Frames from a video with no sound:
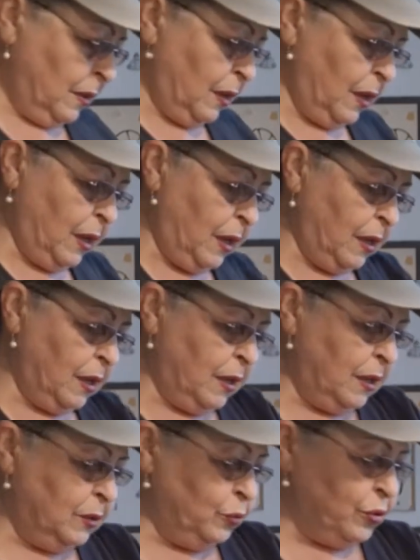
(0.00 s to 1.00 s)

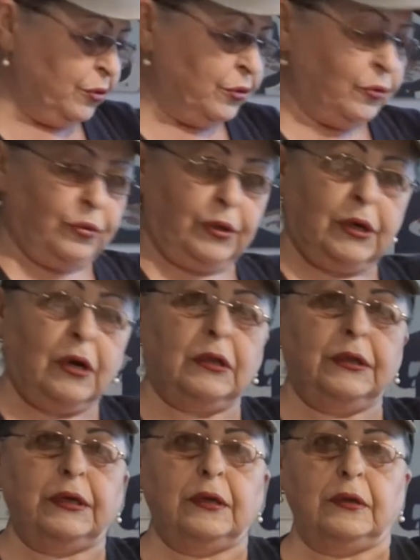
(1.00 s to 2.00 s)
And we're throwing
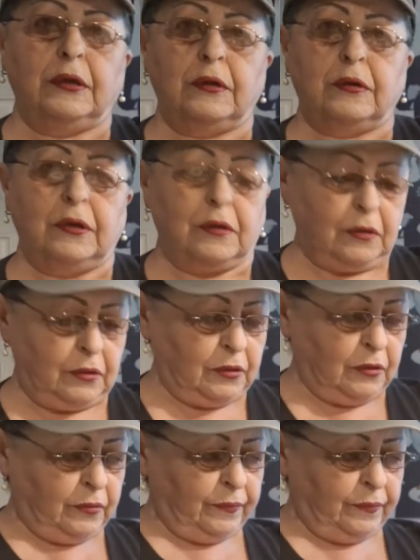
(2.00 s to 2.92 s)
garlic in here. Here you go.